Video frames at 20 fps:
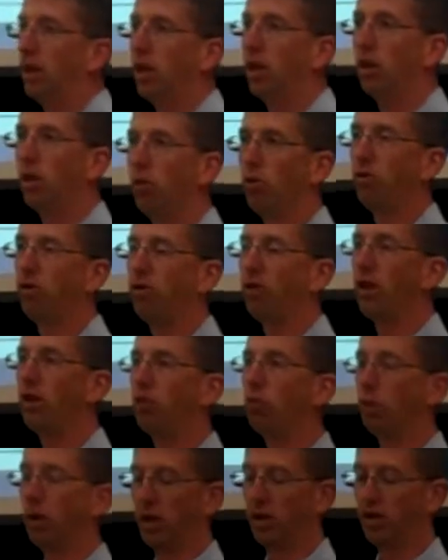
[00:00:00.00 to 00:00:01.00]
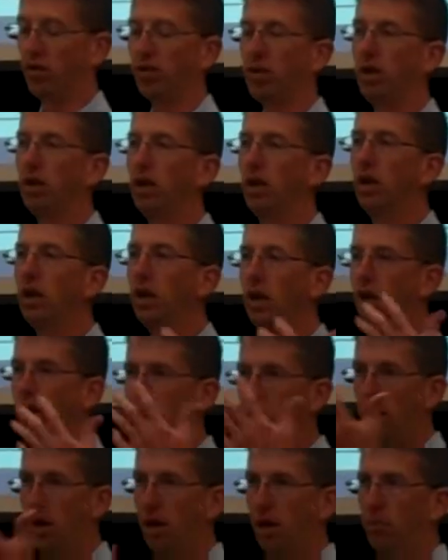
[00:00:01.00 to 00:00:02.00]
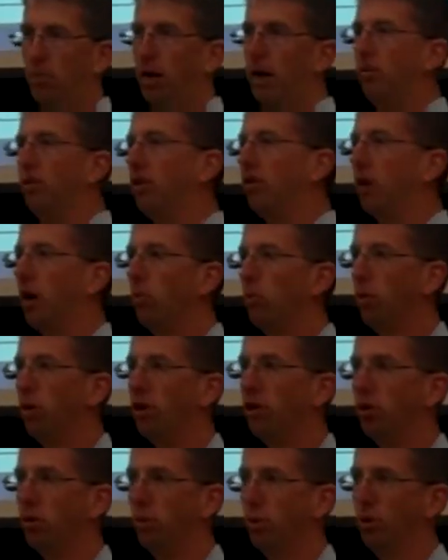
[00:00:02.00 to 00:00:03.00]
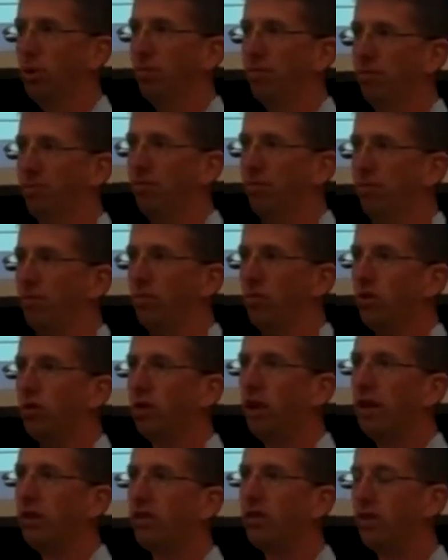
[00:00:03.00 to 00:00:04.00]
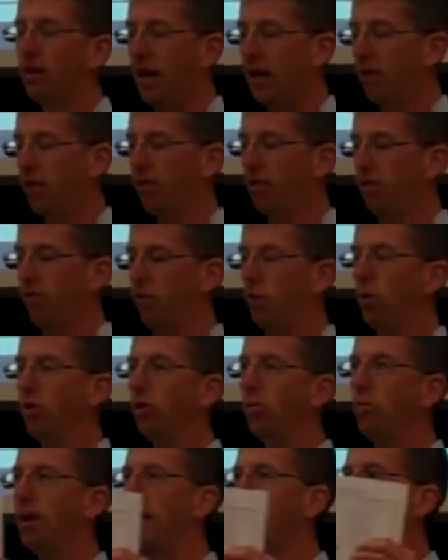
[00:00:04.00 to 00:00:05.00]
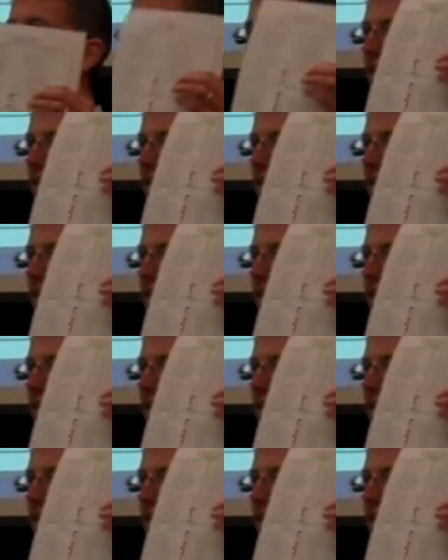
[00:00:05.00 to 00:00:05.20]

Those are the things we're going to see every time we're in your room. So that's the 4 domains.